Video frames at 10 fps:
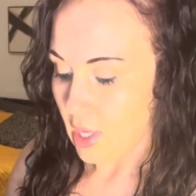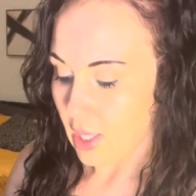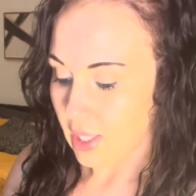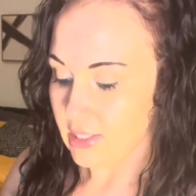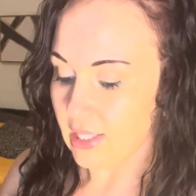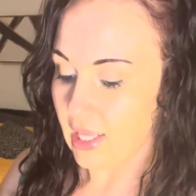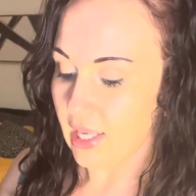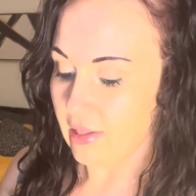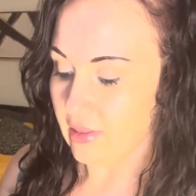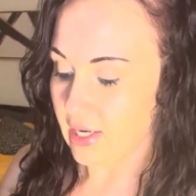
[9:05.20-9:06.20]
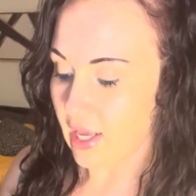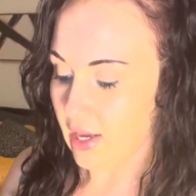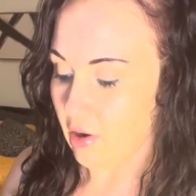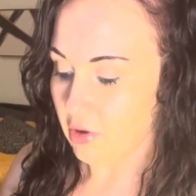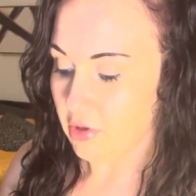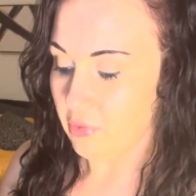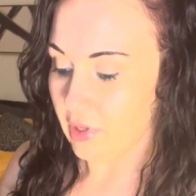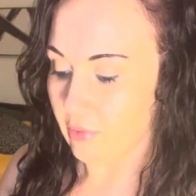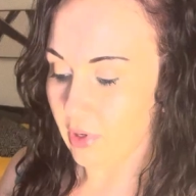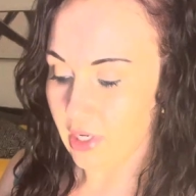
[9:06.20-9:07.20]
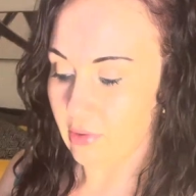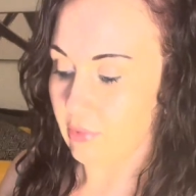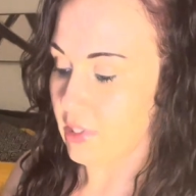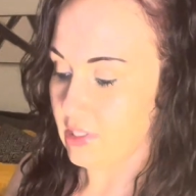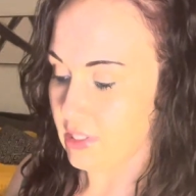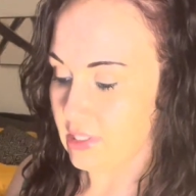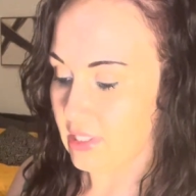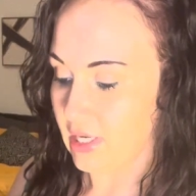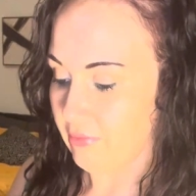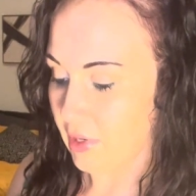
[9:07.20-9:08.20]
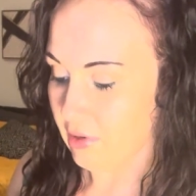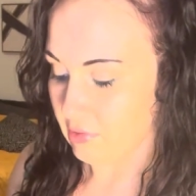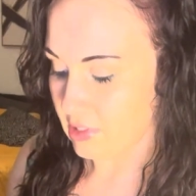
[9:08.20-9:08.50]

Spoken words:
Because at the end of the day, all you really wanted was this Ten of Pentacles